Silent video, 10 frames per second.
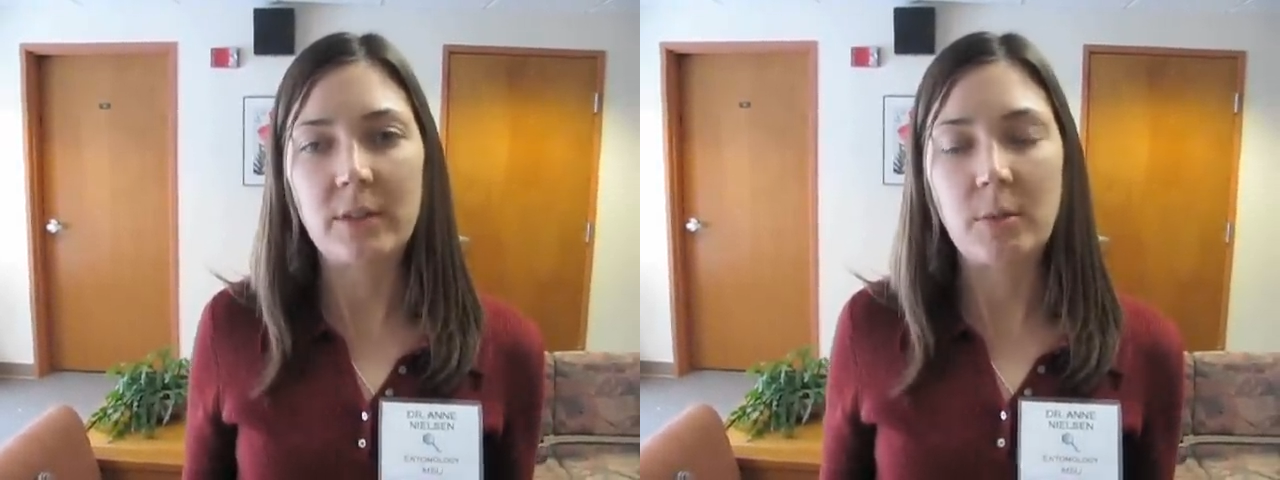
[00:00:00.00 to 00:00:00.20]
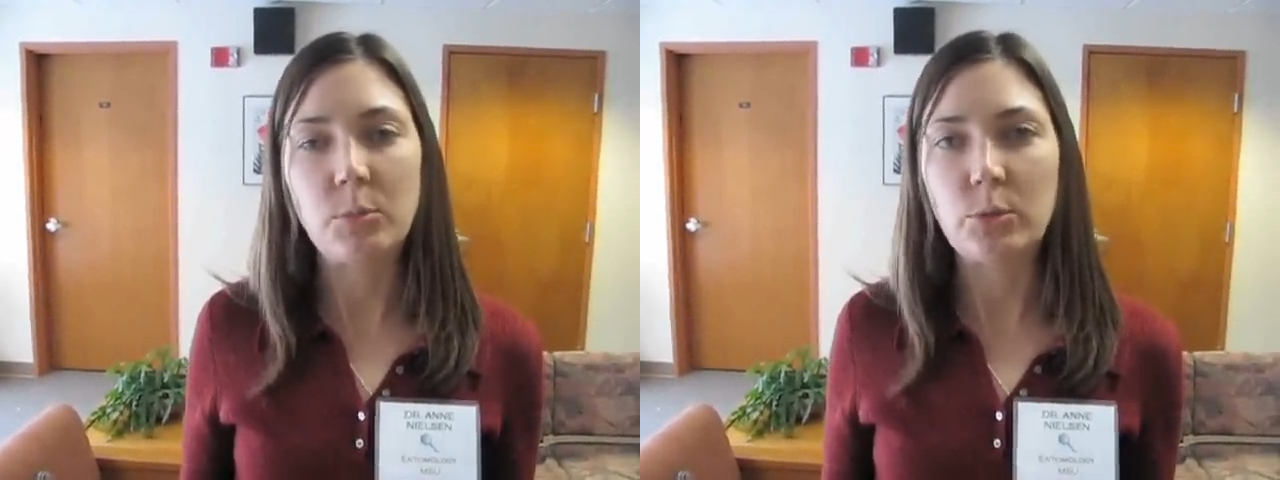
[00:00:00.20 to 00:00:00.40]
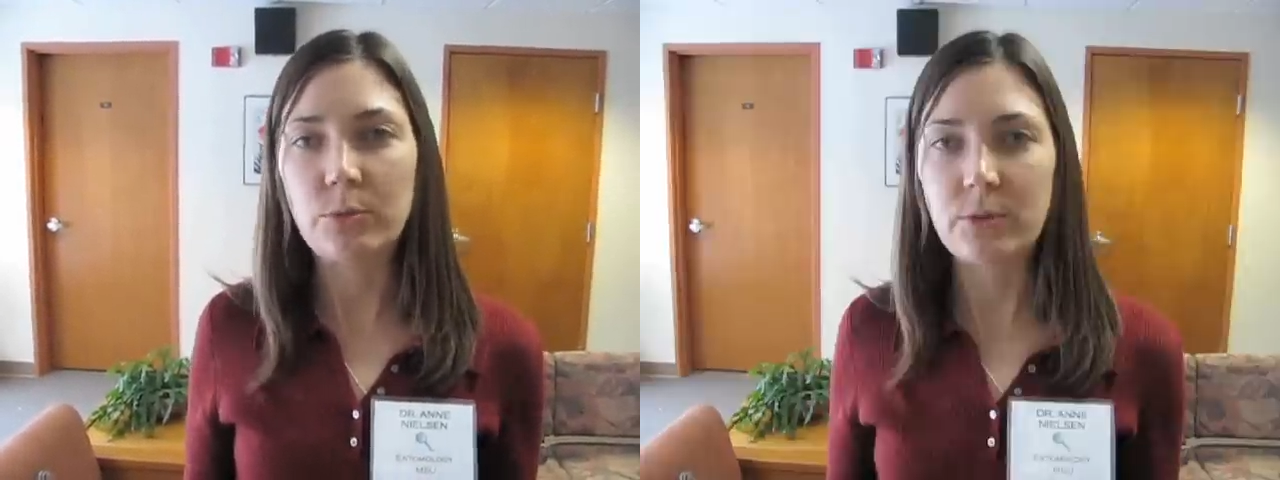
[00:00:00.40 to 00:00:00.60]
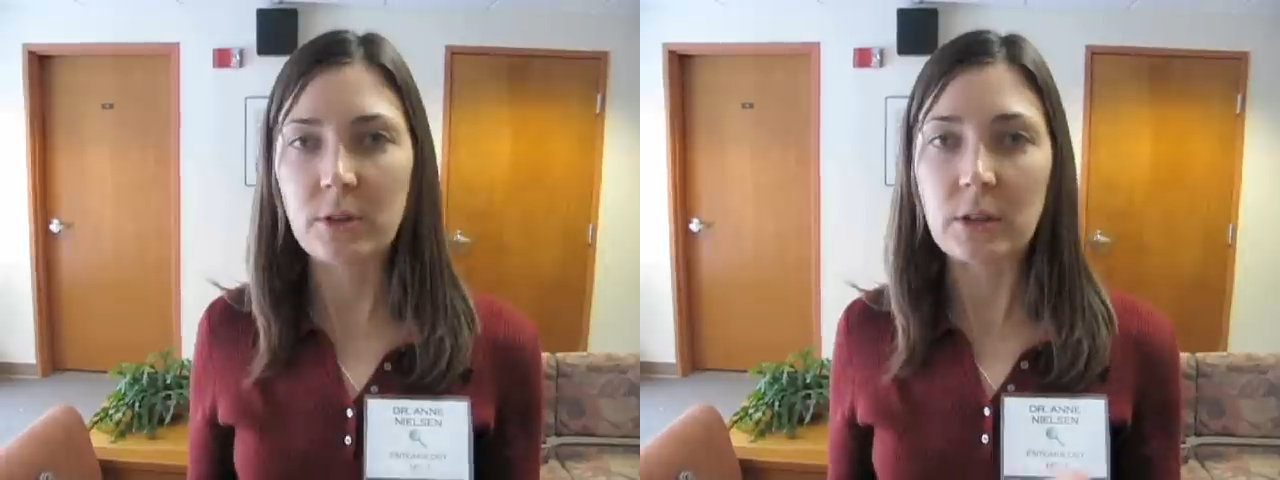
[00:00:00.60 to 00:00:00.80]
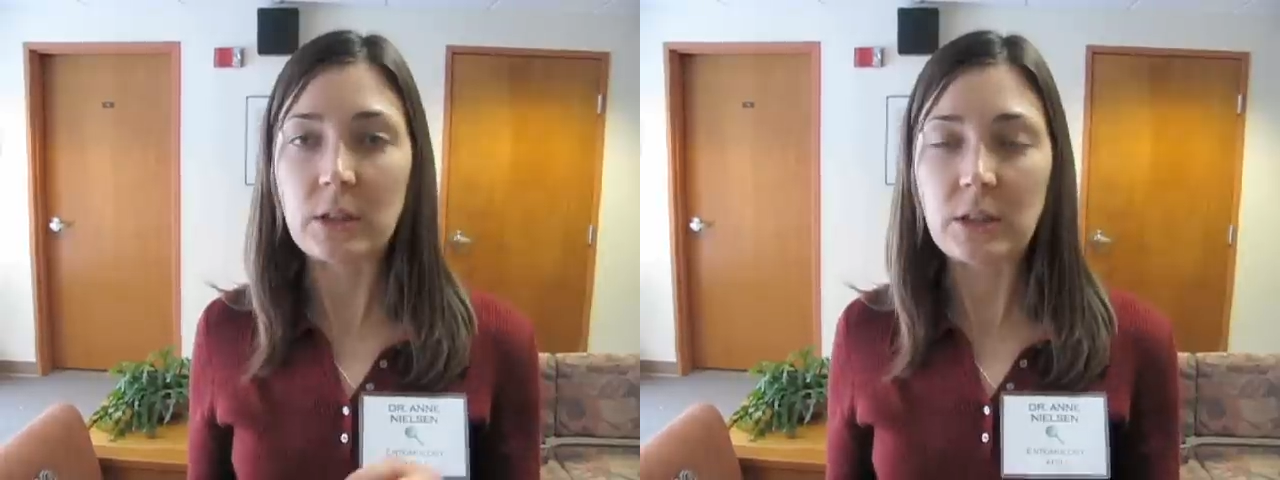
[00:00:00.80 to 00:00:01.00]
then move to
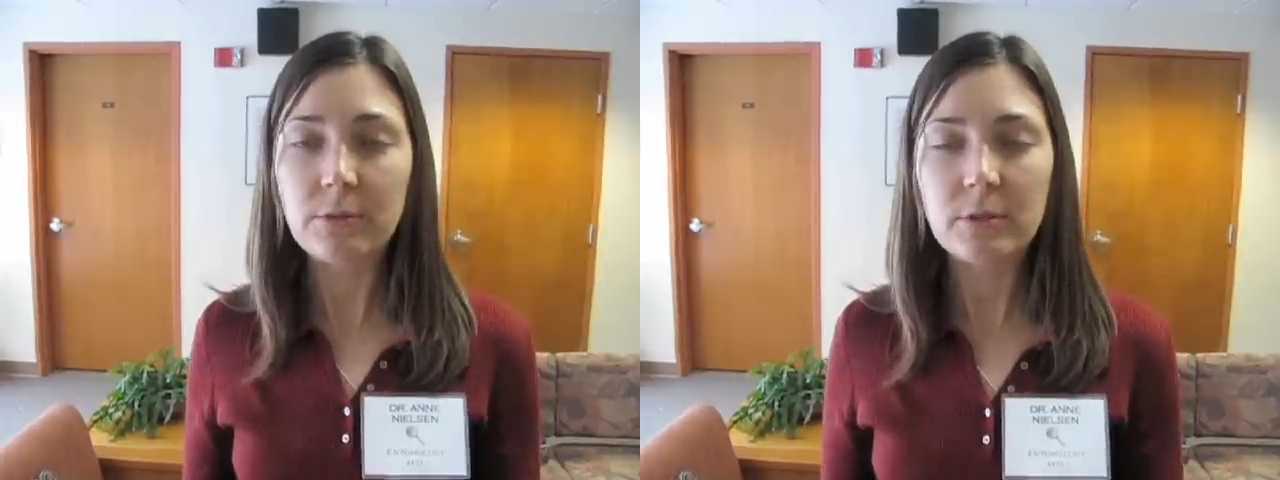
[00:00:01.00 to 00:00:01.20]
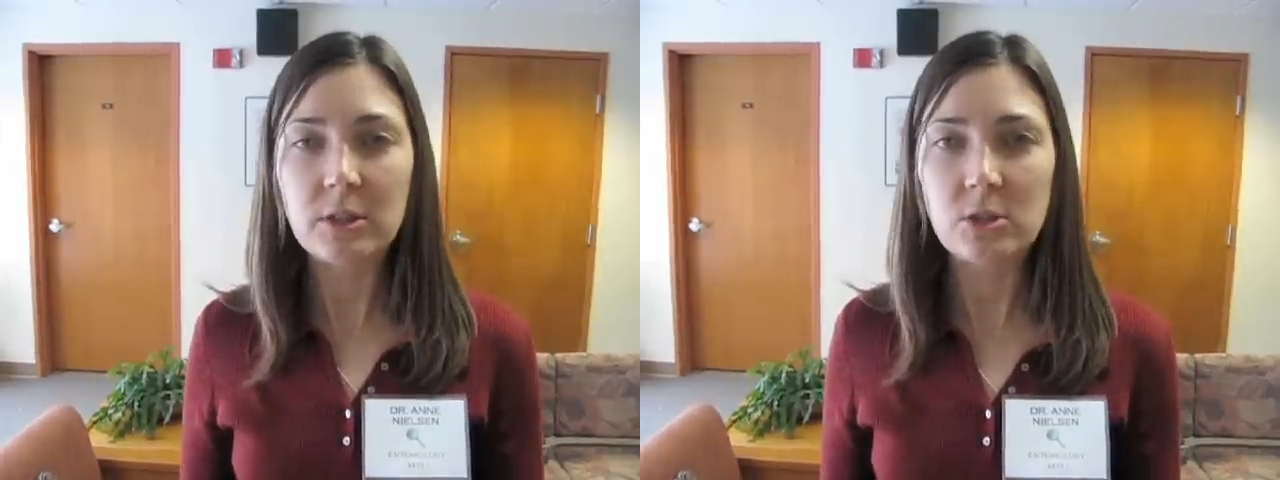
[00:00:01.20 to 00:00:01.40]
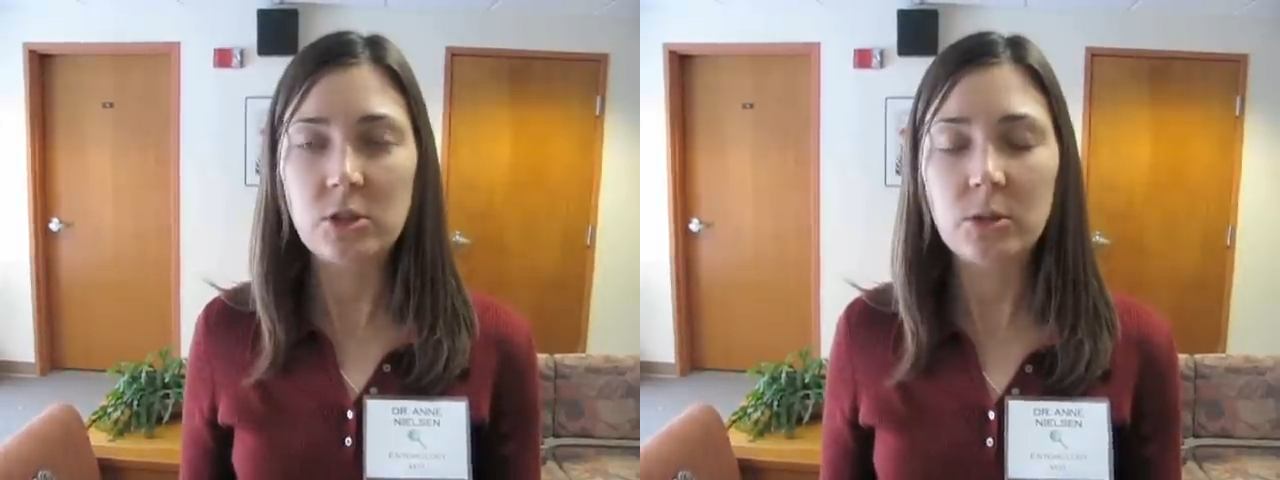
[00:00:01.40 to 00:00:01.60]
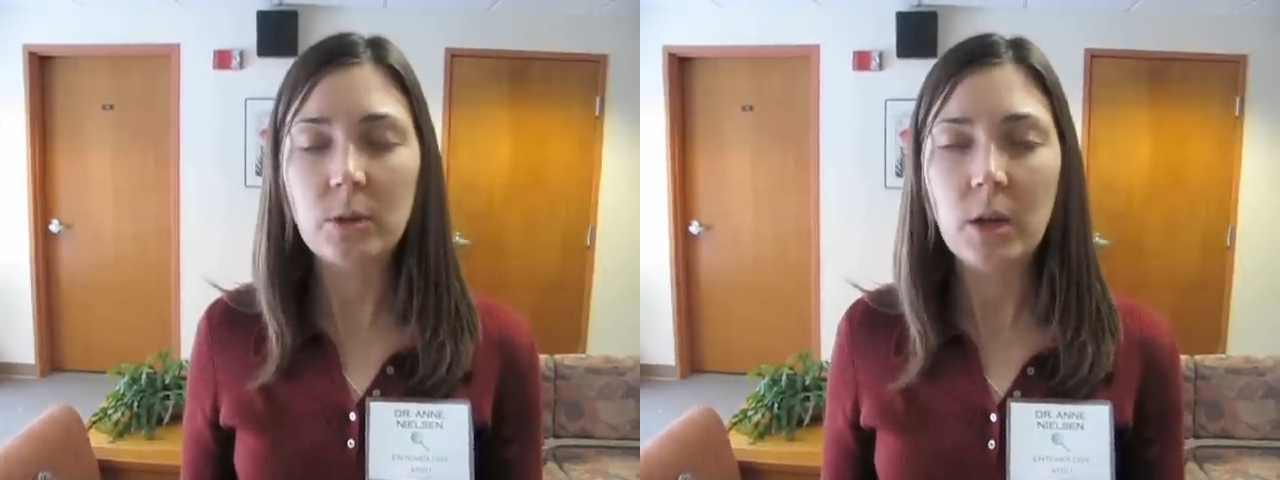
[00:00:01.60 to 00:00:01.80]
the leaf tissue